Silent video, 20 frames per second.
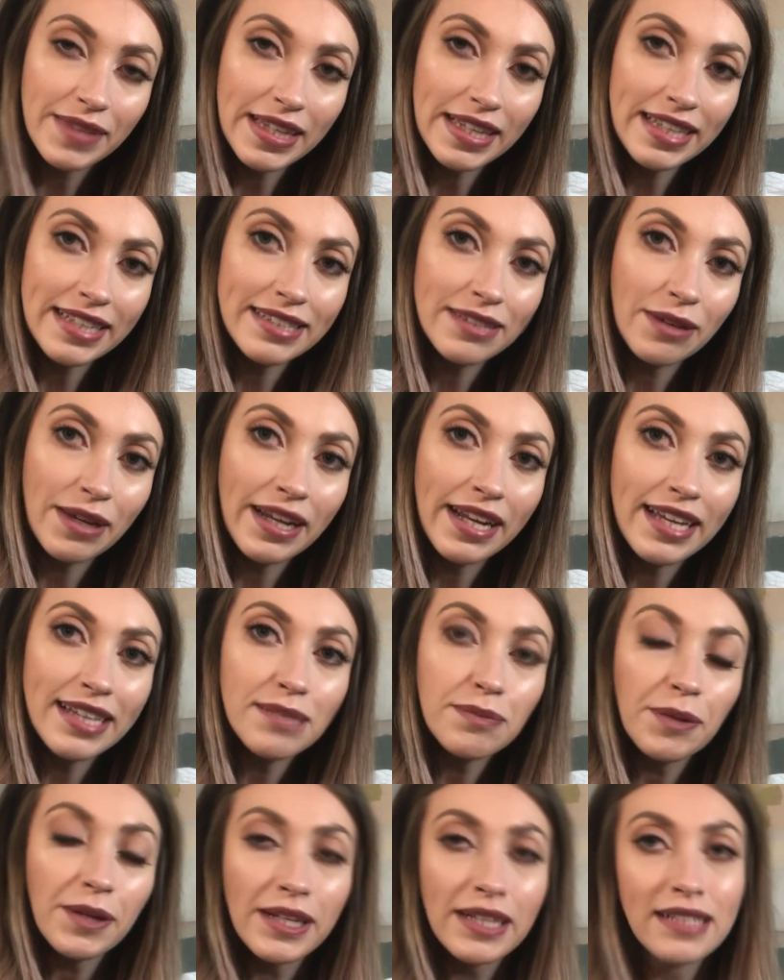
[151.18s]
It is
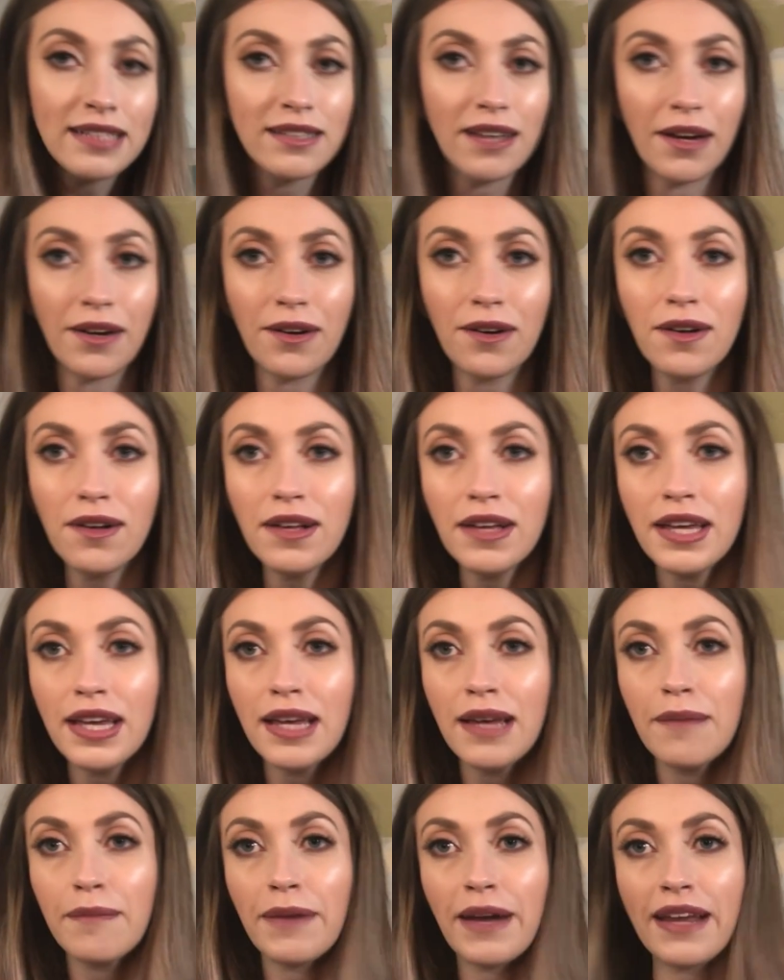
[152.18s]
pretty subtle,
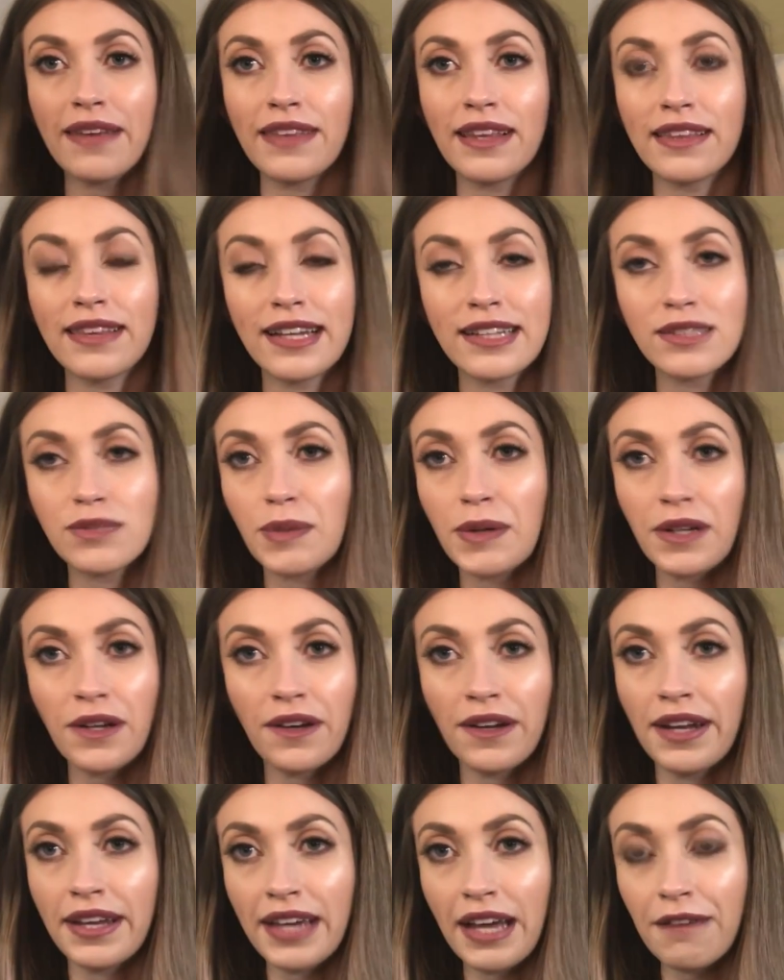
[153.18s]
but I think that's what you're
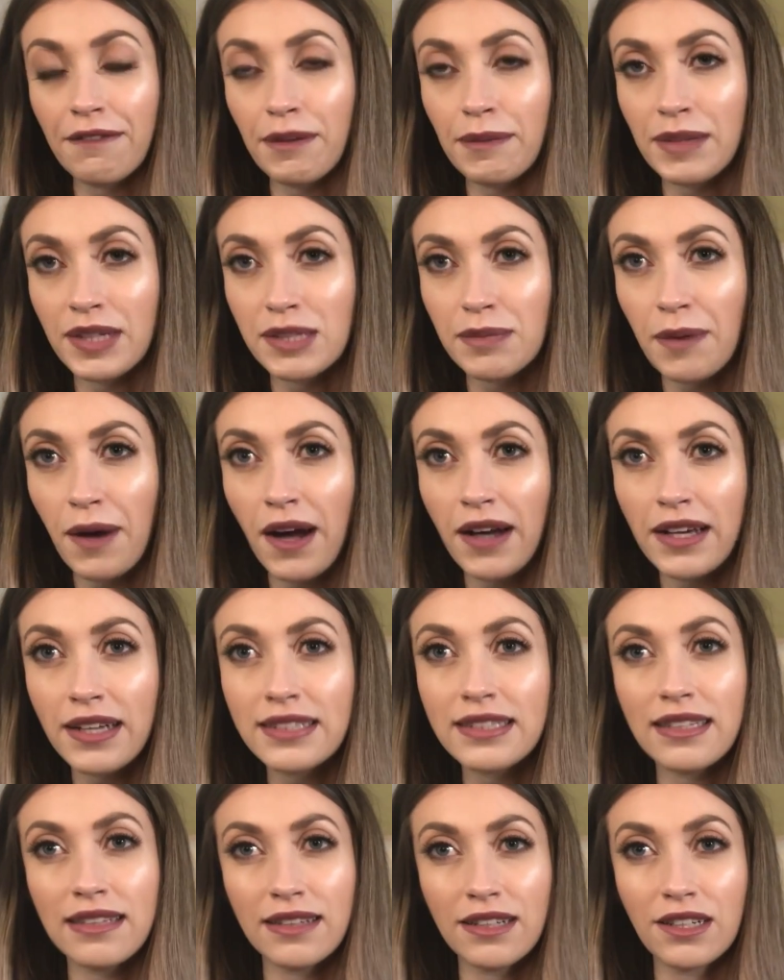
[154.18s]
gonna get from this
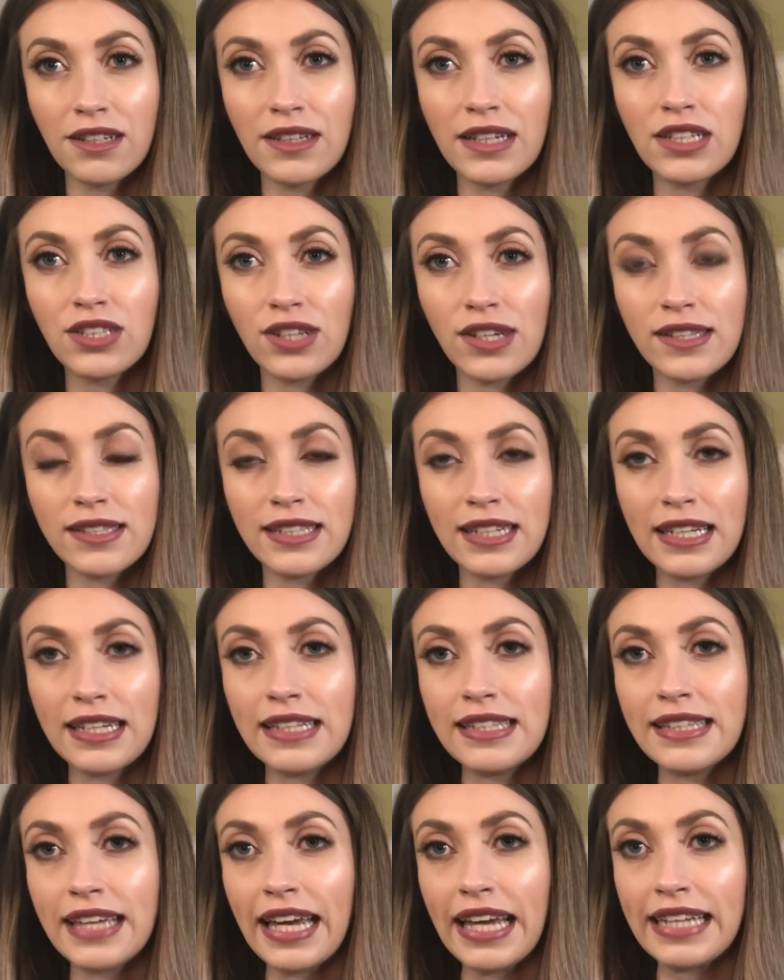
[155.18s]
product. It literally just
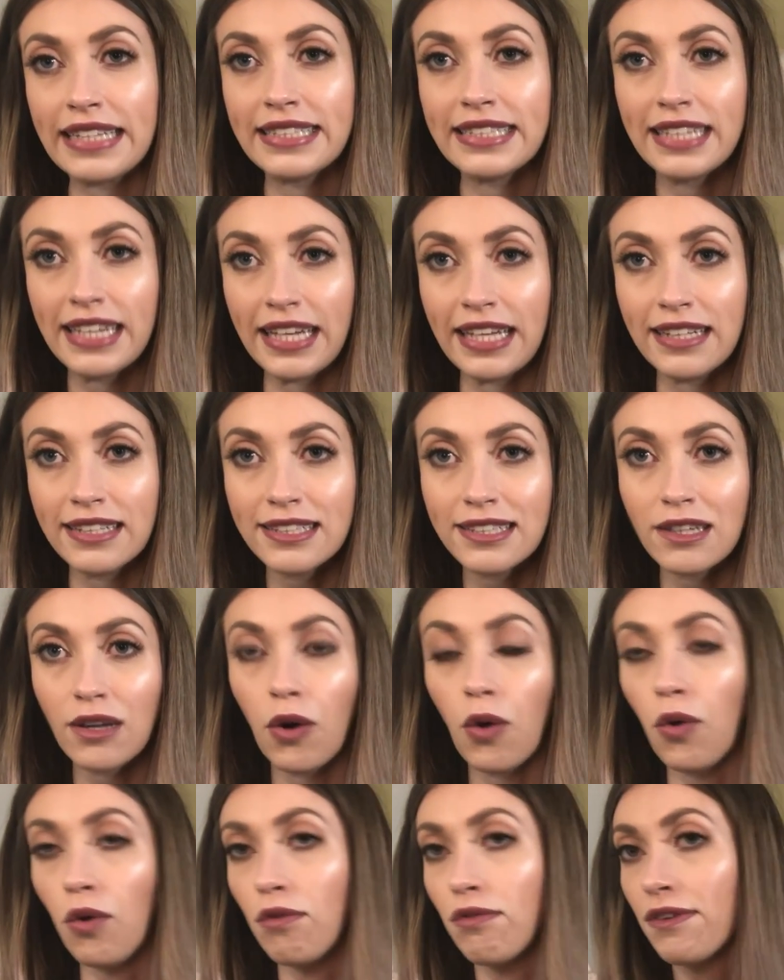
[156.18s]
is a tint
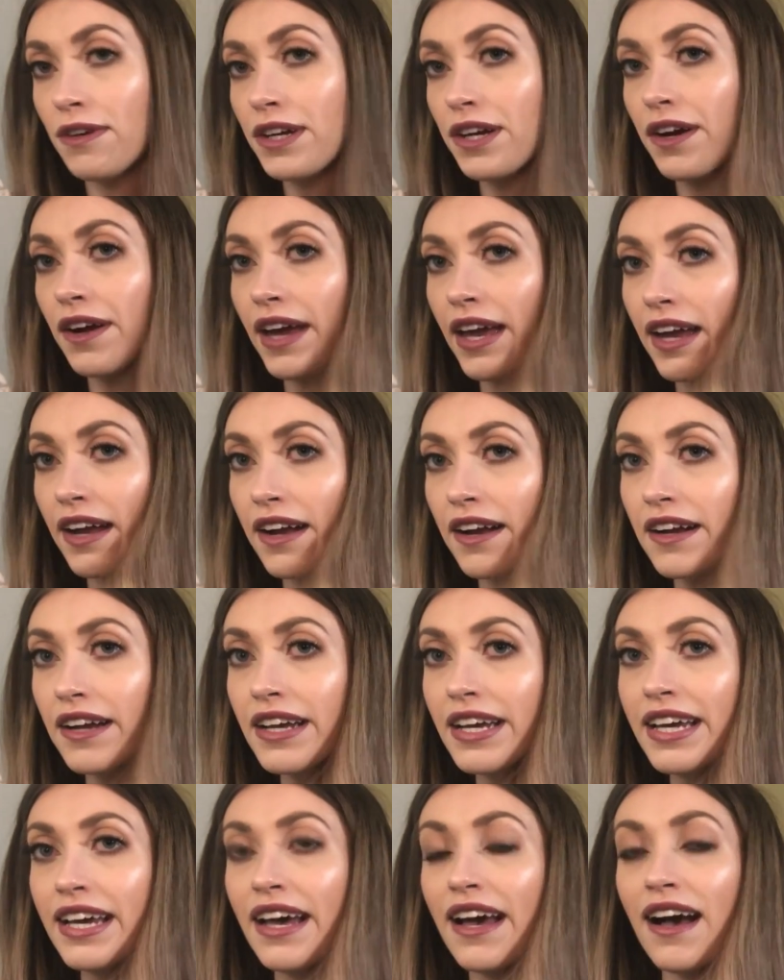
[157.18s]
over your hair.
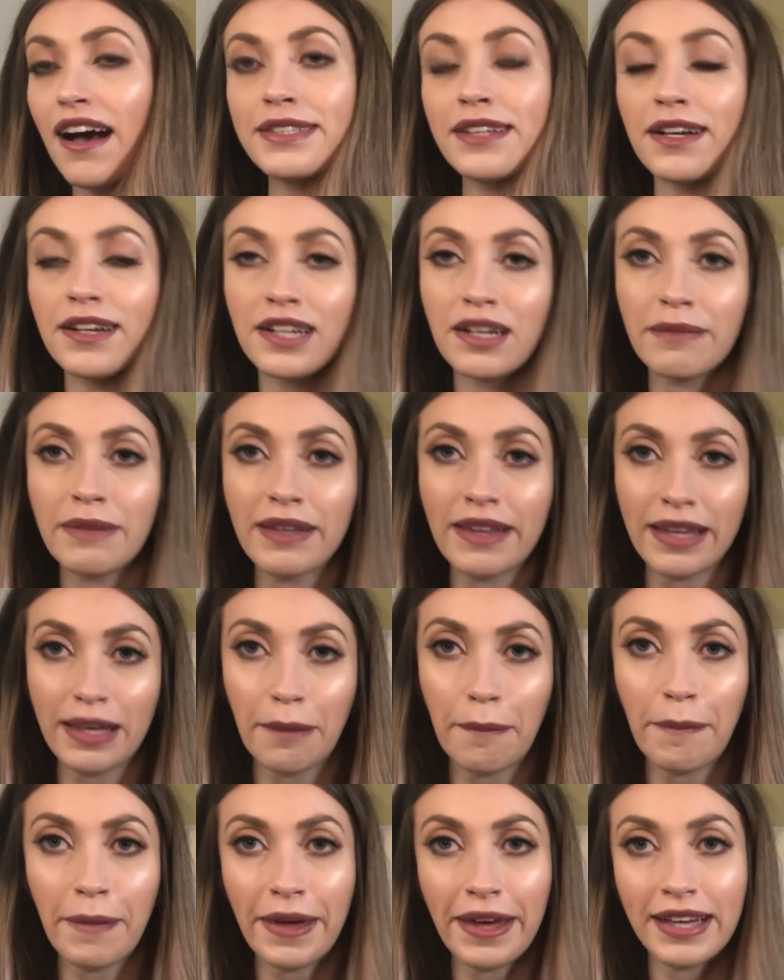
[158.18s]
It's not gonna be like a
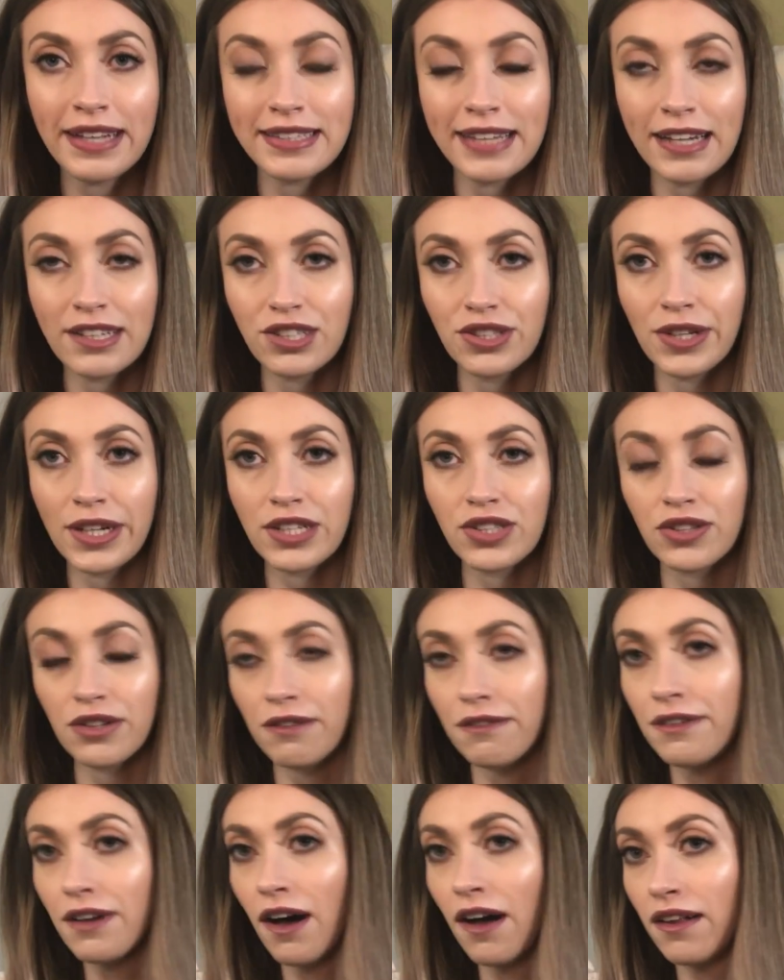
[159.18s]
big saturation
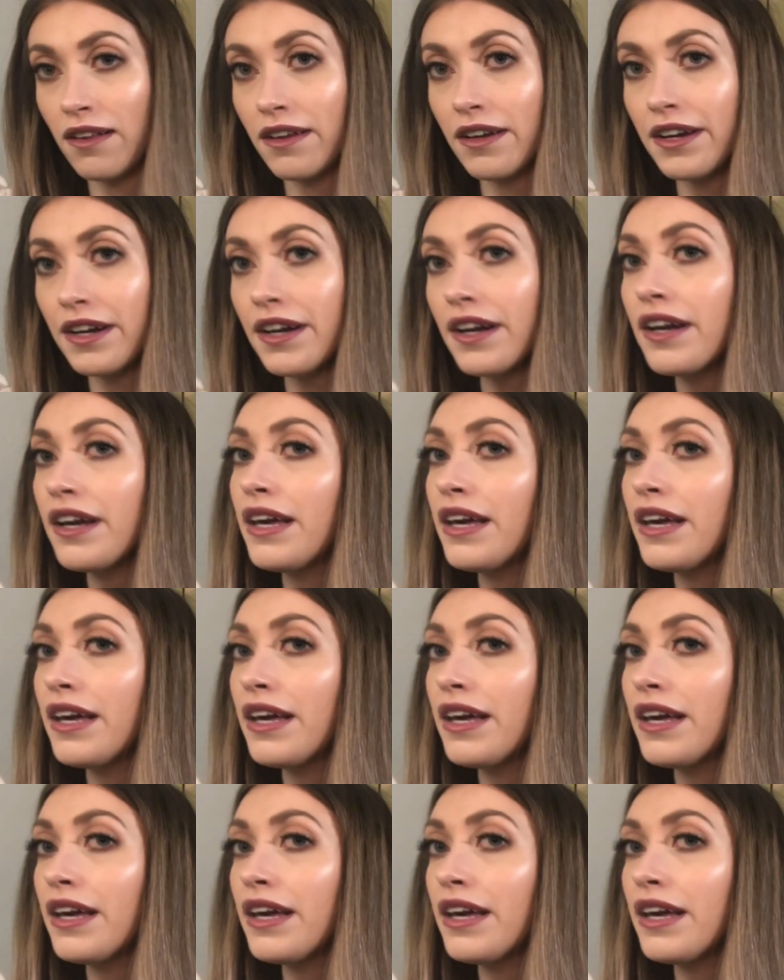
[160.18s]
of color,